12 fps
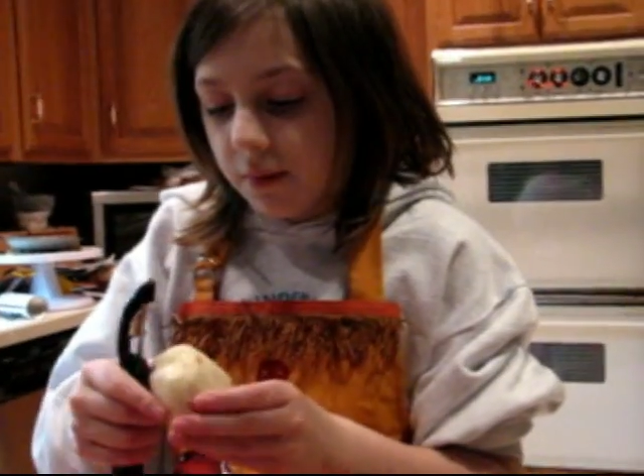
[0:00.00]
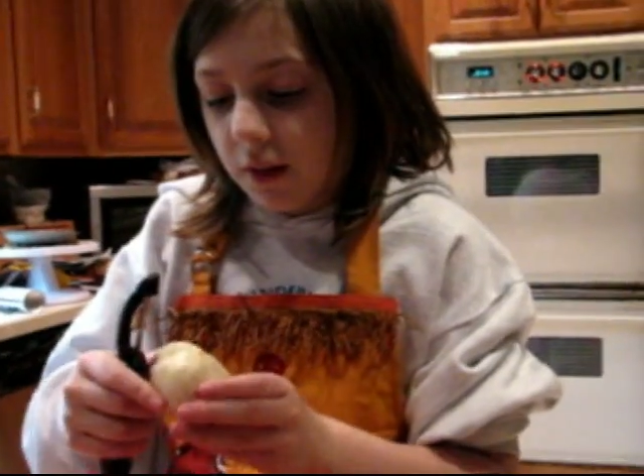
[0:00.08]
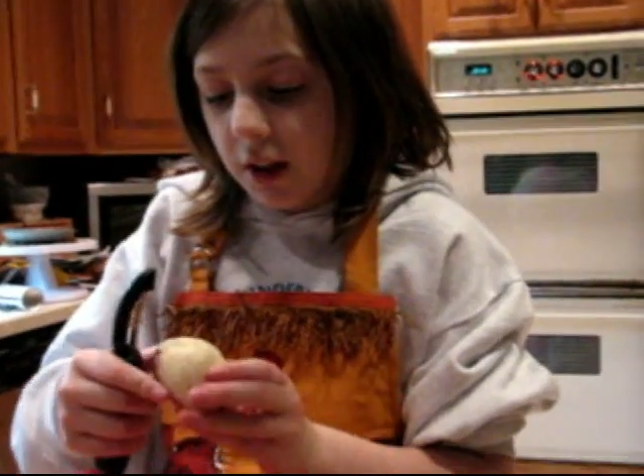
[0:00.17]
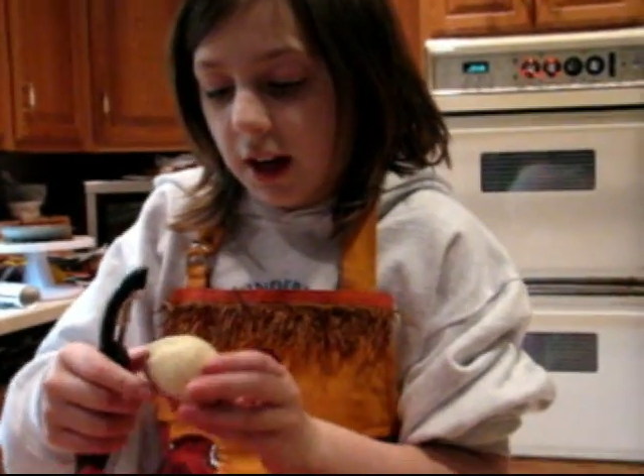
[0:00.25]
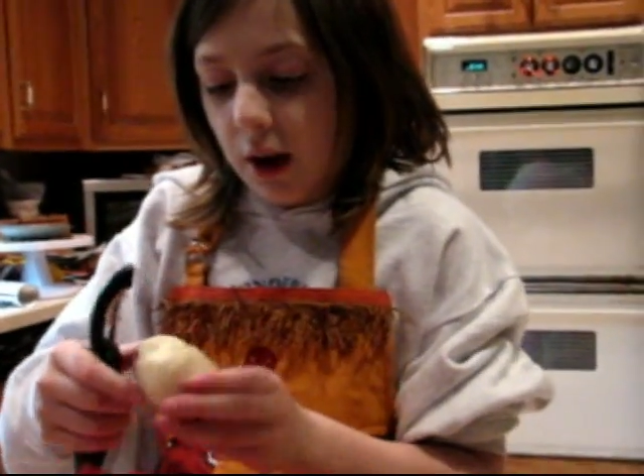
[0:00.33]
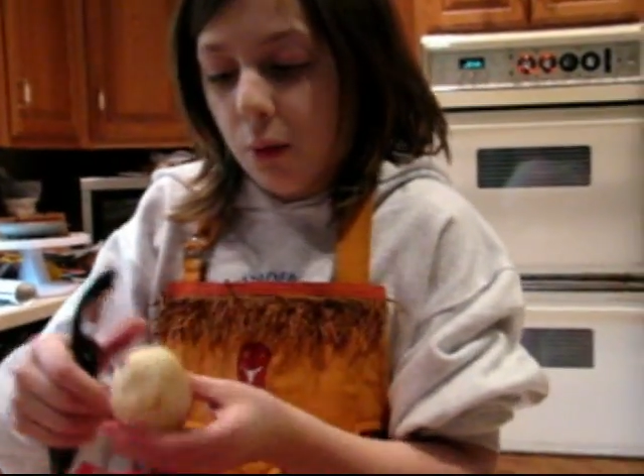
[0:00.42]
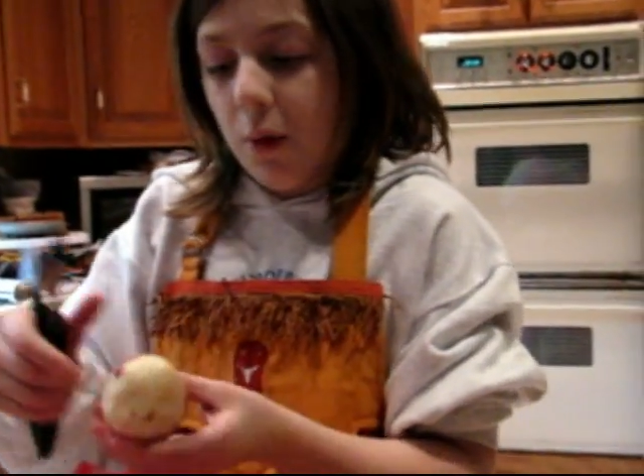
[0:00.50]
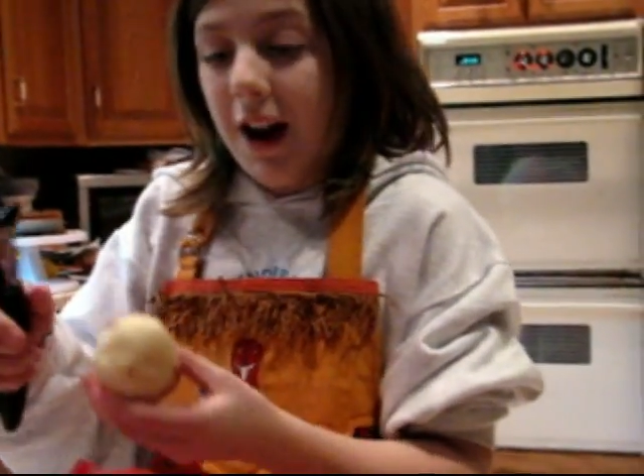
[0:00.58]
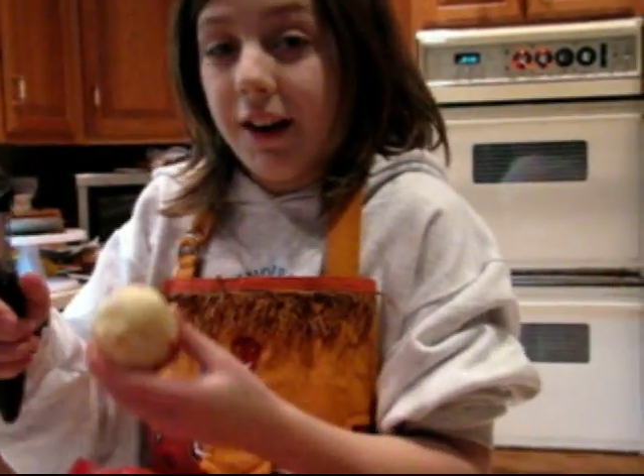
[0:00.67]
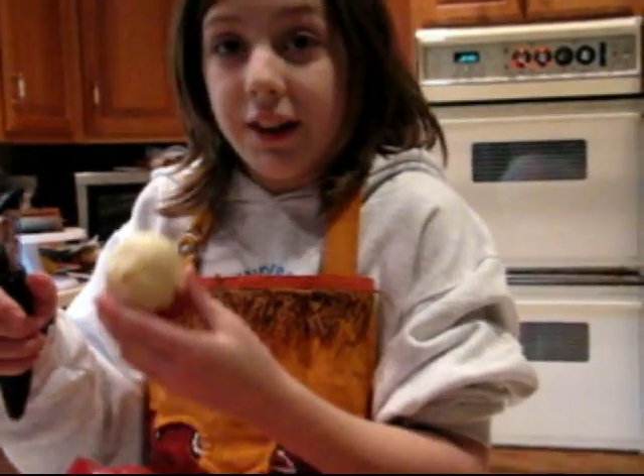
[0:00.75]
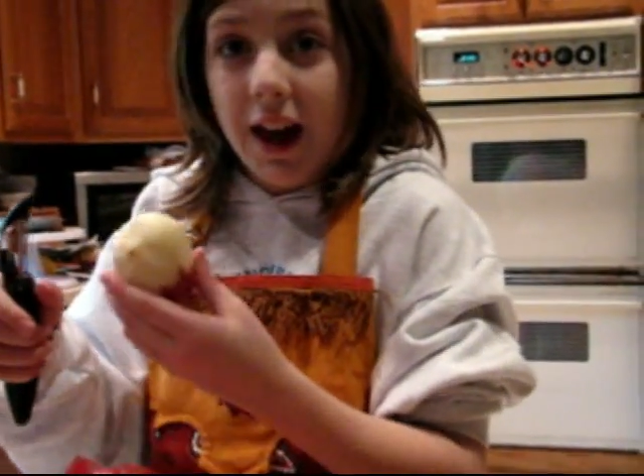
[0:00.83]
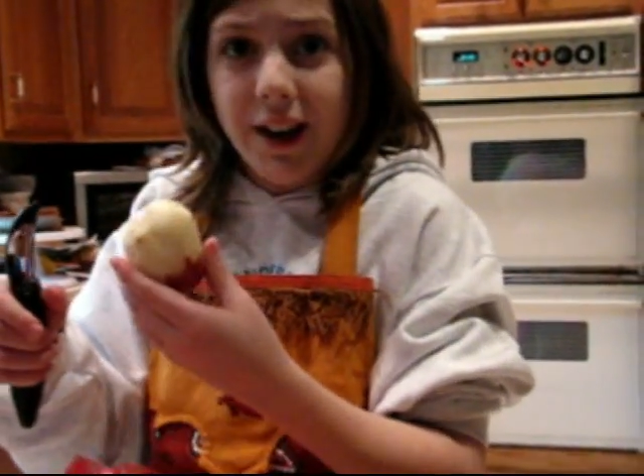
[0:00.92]
Look at how
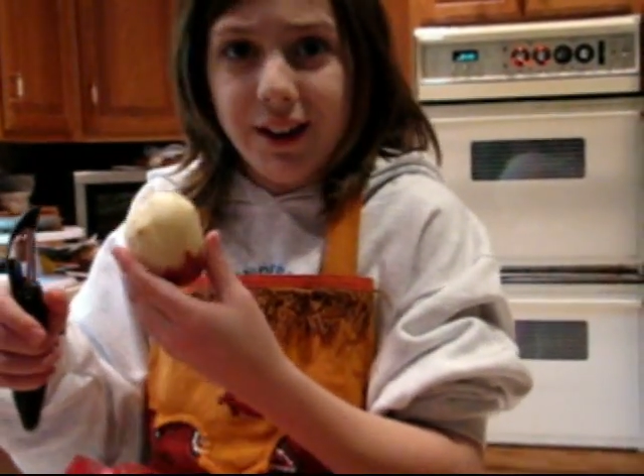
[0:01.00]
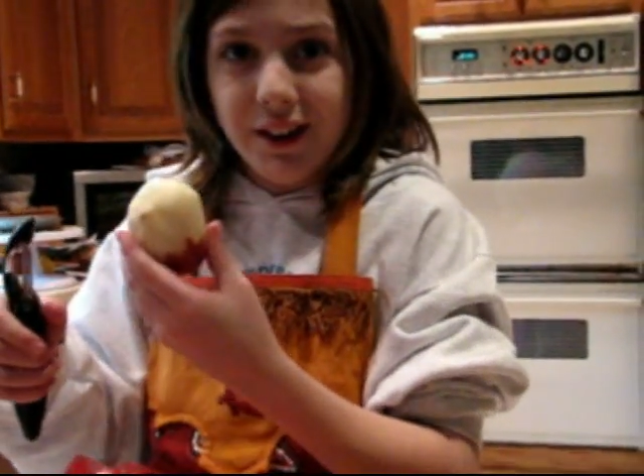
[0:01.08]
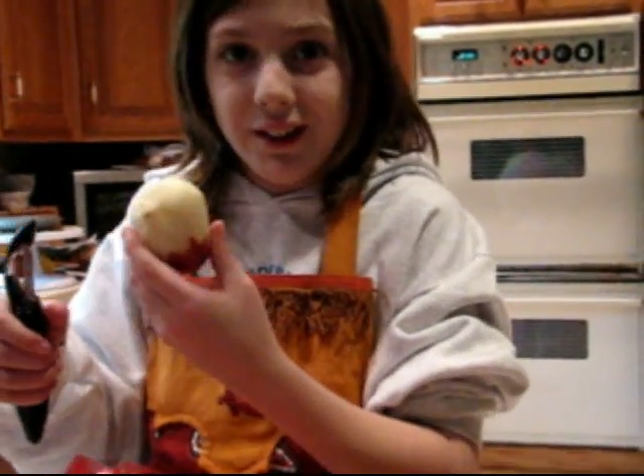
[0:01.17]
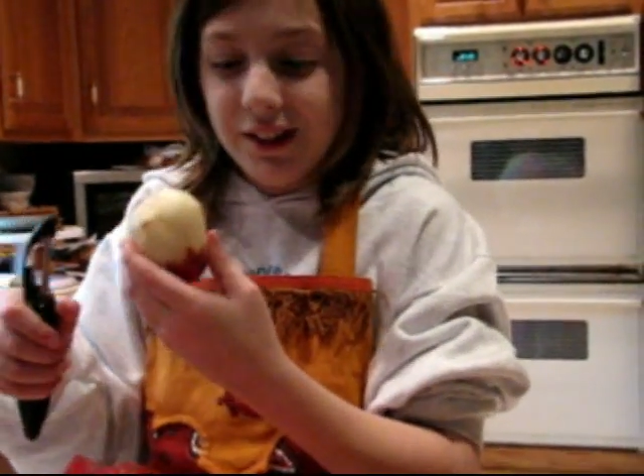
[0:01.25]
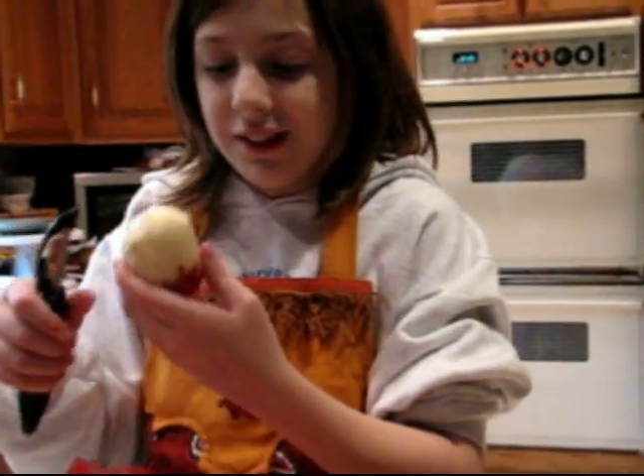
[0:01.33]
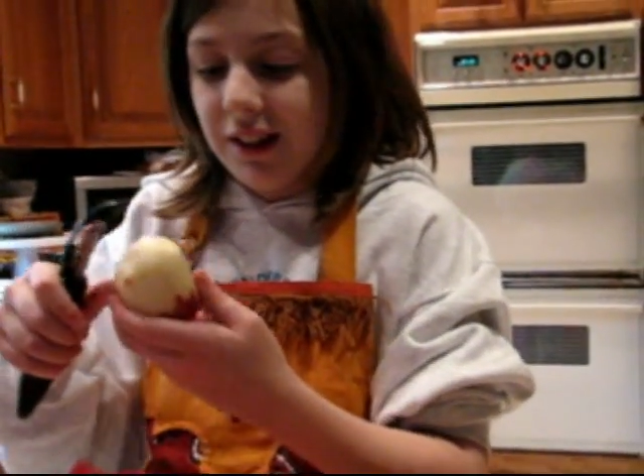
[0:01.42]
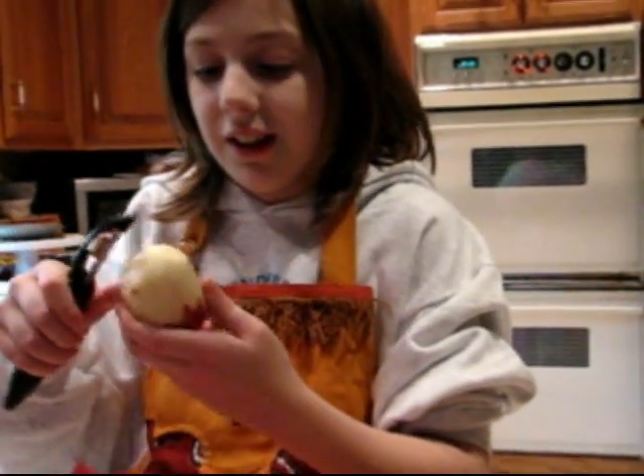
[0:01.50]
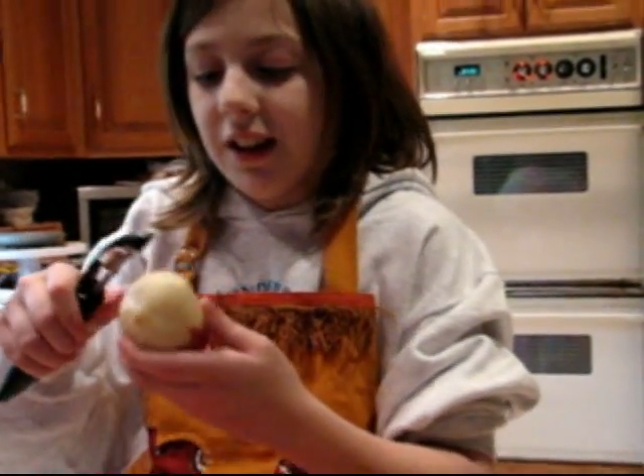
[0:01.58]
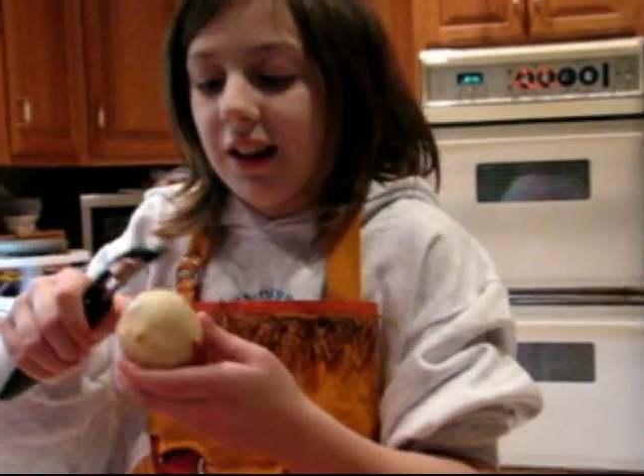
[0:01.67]
white that is.